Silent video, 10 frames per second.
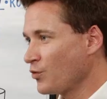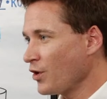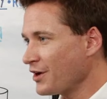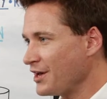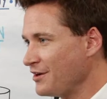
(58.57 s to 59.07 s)

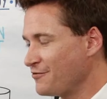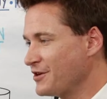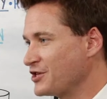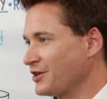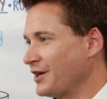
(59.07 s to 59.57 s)
working
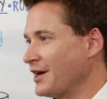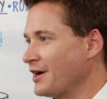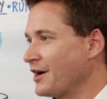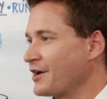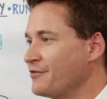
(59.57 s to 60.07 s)
efficiently,
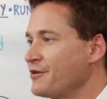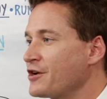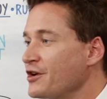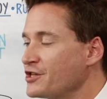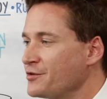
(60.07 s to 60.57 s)
a
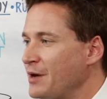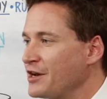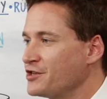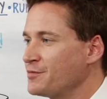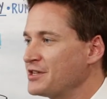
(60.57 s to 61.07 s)
configuration
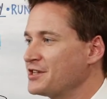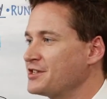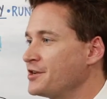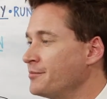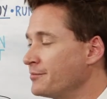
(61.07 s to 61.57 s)
management
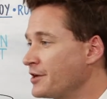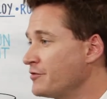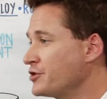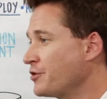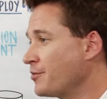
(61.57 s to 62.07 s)
system
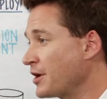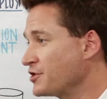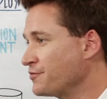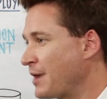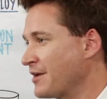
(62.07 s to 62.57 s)
gives you a bunch
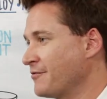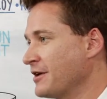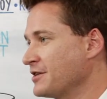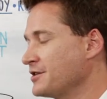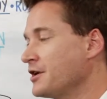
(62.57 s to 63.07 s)
of
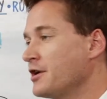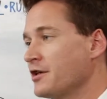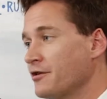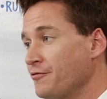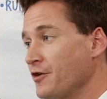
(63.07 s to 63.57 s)
benefits.
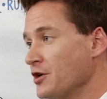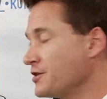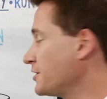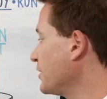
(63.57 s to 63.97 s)
The first